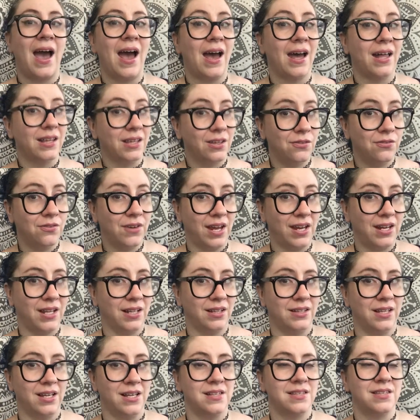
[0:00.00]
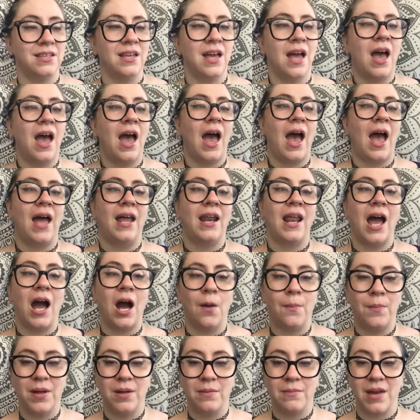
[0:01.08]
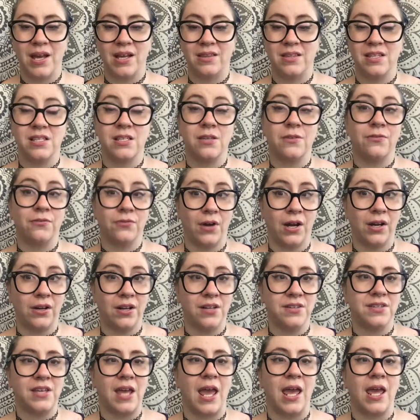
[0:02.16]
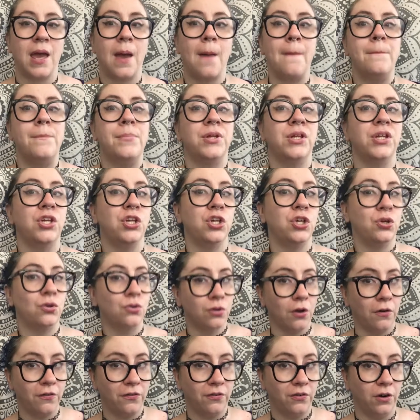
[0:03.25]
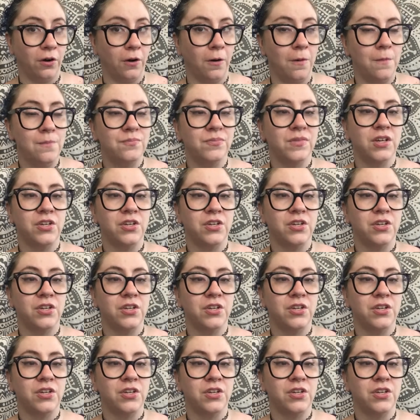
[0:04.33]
elevating this and helping make this fragrance a beautiful